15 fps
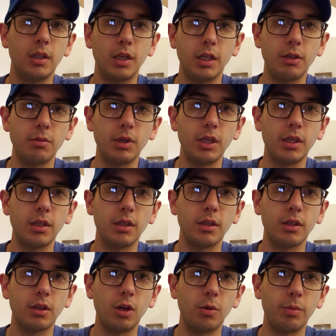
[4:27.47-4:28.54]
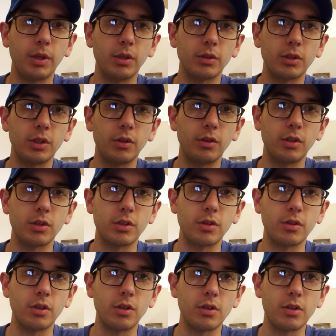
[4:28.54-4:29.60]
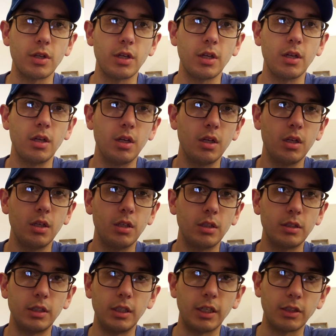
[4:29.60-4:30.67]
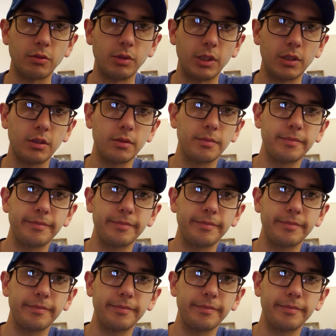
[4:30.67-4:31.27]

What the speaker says: Anyway, hope that was a good Thurston Thursday. See you next week.